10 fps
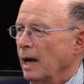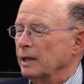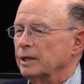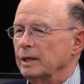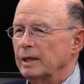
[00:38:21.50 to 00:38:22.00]

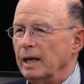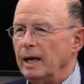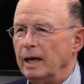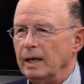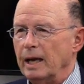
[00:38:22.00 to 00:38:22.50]
And
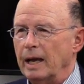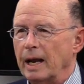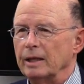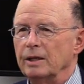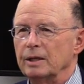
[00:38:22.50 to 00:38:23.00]
today, and
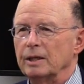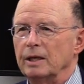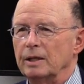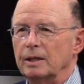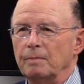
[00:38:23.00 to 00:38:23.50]
I think
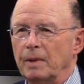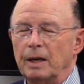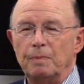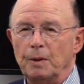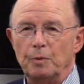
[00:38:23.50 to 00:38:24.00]
that
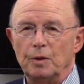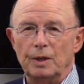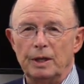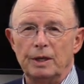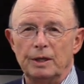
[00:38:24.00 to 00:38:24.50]
many
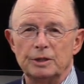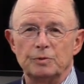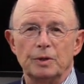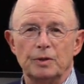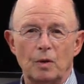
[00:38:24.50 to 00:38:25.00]
people in
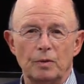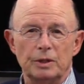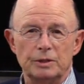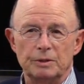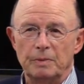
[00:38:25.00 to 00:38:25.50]
Israel know
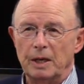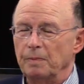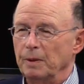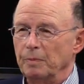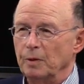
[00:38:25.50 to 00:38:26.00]
this,
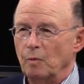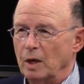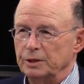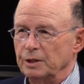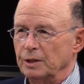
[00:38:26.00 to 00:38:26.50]
many people in
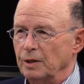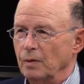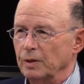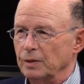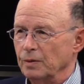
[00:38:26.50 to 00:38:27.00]
Washington
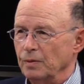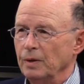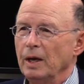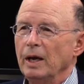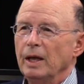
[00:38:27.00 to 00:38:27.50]
know it too,
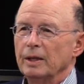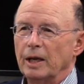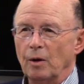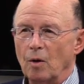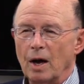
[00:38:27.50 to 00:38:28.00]

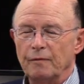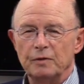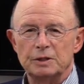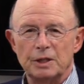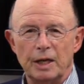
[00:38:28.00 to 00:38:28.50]
they don't
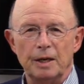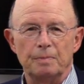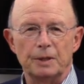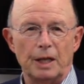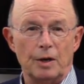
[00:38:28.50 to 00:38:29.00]
often say it,
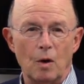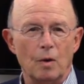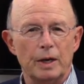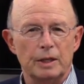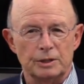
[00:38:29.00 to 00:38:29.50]
but they
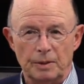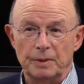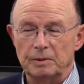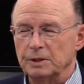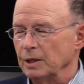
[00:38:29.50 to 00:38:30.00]
know it, and
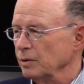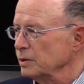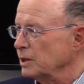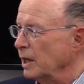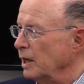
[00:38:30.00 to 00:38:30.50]
sometimes they
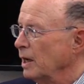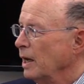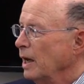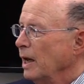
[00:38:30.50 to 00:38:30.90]
do say it,